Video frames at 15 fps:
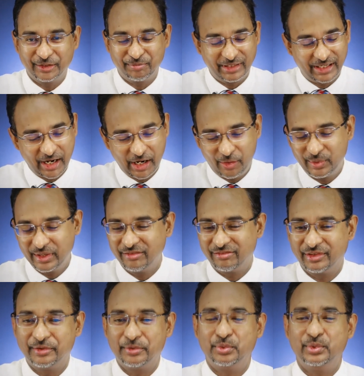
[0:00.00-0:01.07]
But
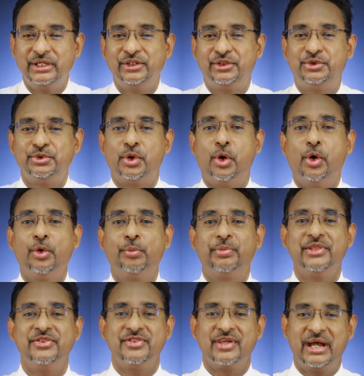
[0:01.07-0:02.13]
however, we had to
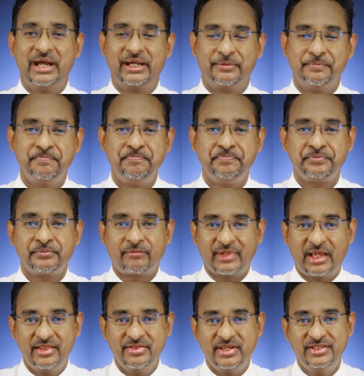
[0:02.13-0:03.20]
open that,
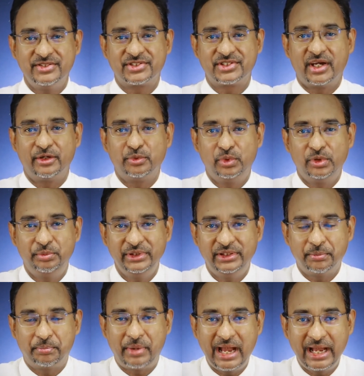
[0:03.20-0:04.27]
and inside would be the
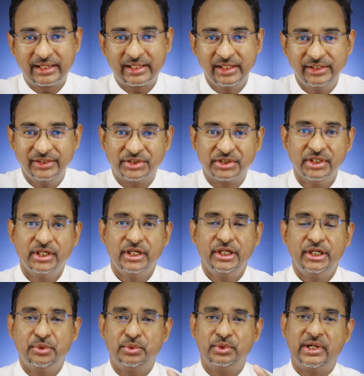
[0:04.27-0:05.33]
package.
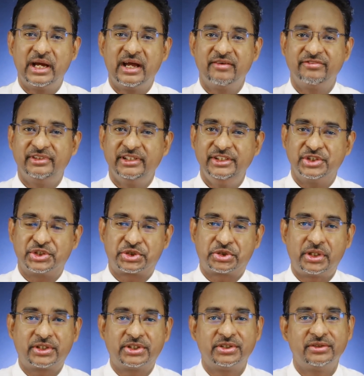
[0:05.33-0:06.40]
You would have the
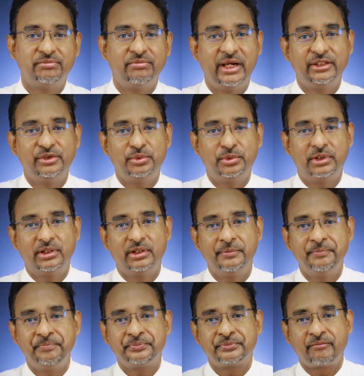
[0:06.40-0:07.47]
instruction manual,
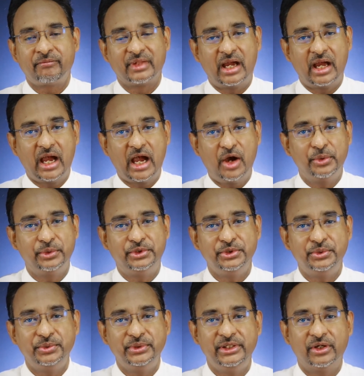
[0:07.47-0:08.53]
how to
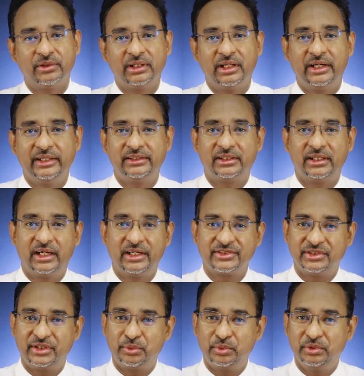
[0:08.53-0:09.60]
do the online class.
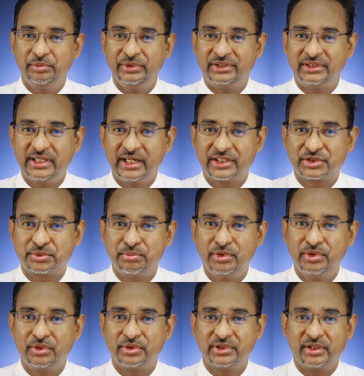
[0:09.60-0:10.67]
There would be
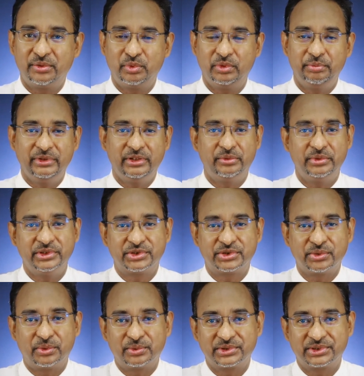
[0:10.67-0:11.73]
textbook, there would be
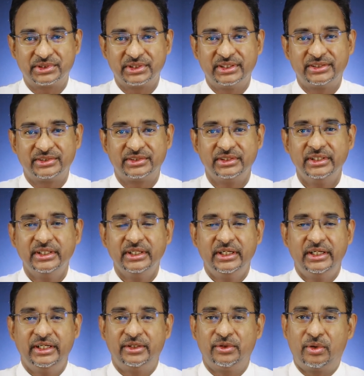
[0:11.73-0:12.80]
resources,
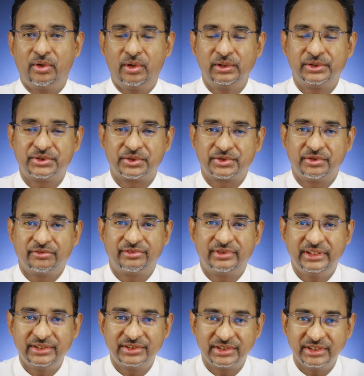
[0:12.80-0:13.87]
all sorts of
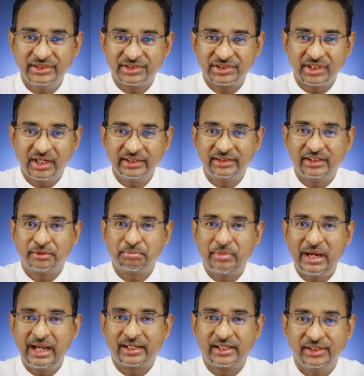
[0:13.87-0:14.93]
things inside that
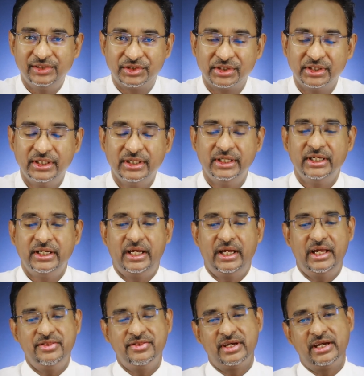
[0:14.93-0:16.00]
package.
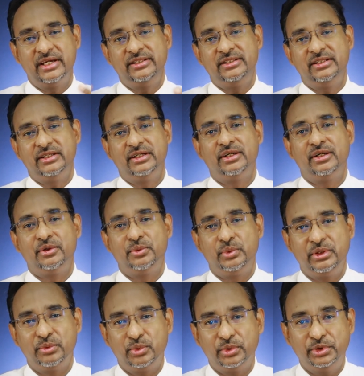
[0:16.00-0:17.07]
And then
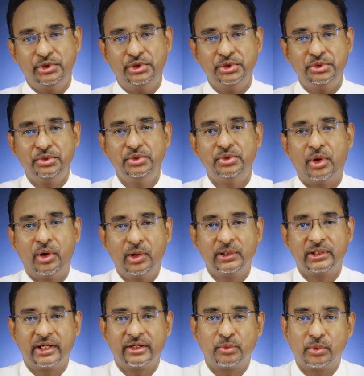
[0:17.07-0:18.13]
we would do all
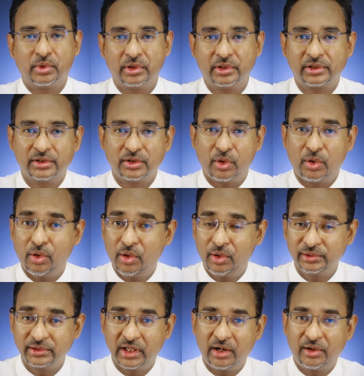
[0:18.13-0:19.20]
that work
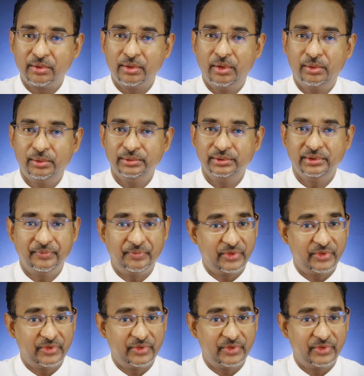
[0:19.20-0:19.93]
on our own.